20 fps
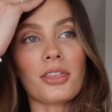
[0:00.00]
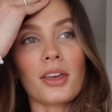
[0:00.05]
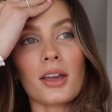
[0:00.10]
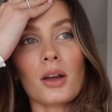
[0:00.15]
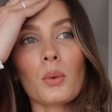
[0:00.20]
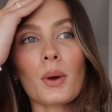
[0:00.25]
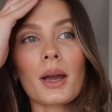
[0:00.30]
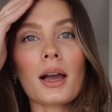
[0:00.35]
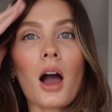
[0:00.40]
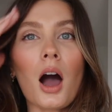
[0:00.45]
I
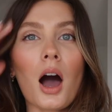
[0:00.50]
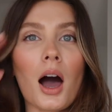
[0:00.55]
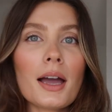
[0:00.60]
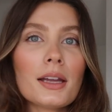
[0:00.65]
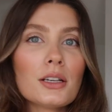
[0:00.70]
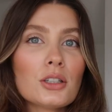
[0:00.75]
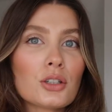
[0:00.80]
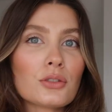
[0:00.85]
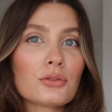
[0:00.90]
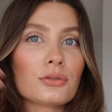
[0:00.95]
think we're
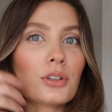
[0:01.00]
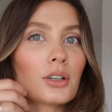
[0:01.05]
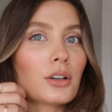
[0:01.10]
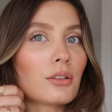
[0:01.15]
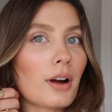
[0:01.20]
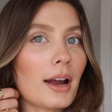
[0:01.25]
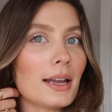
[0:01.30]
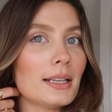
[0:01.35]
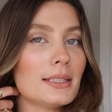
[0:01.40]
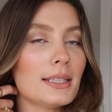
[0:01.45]
kind of
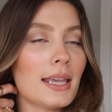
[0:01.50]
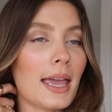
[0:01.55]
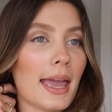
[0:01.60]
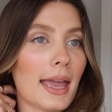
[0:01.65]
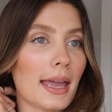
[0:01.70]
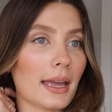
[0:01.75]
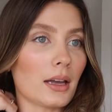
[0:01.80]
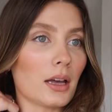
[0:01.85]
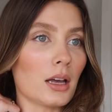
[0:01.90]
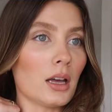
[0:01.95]

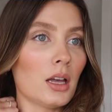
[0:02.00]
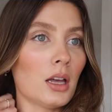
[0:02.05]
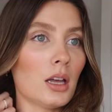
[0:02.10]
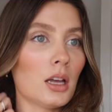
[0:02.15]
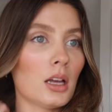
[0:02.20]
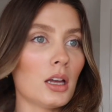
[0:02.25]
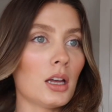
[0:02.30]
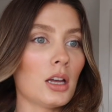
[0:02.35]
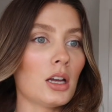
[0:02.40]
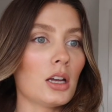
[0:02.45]
regretting
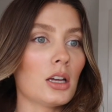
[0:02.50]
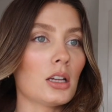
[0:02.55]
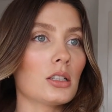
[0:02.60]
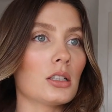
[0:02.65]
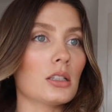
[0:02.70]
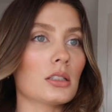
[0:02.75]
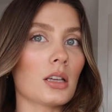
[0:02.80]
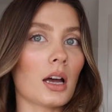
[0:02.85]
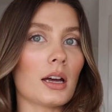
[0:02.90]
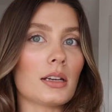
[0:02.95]

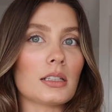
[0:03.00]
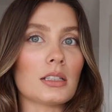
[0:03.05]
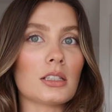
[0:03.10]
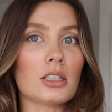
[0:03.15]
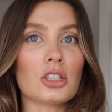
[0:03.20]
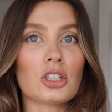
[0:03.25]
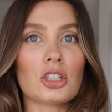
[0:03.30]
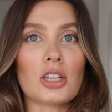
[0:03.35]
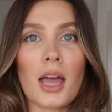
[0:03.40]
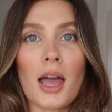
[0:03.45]
deciding
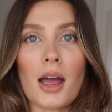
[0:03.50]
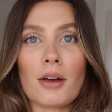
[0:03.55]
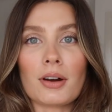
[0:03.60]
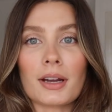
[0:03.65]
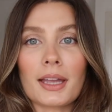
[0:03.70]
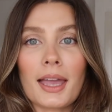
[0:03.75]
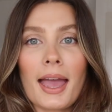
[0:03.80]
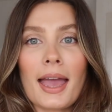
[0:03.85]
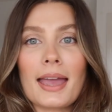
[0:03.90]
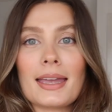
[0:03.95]
to share
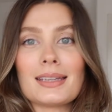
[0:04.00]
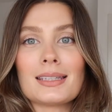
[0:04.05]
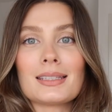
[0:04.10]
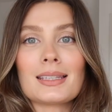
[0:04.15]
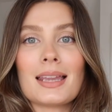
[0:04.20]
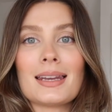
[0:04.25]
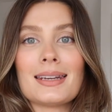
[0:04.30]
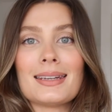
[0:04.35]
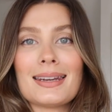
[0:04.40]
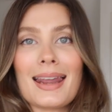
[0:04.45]
a
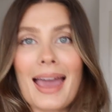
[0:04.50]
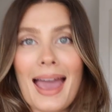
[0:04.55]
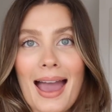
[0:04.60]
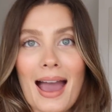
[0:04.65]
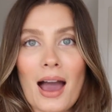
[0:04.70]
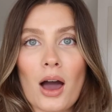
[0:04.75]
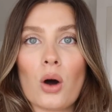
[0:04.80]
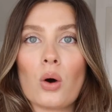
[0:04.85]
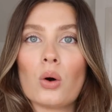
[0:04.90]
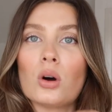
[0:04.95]
case
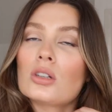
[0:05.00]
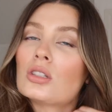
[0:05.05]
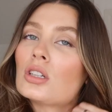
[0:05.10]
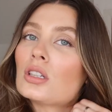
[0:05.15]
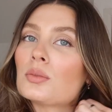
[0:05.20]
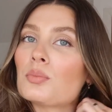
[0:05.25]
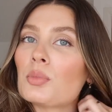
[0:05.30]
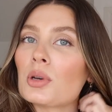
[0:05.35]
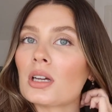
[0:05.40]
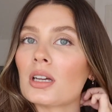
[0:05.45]
now
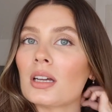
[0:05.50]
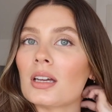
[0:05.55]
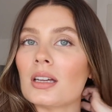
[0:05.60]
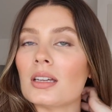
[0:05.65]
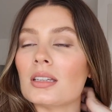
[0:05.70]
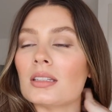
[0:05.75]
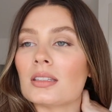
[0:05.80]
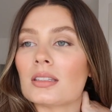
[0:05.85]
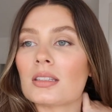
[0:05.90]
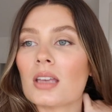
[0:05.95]
just
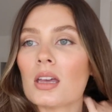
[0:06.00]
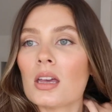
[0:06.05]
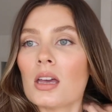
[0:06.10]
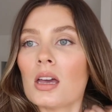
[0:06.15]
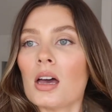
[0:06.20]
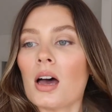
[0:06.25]
because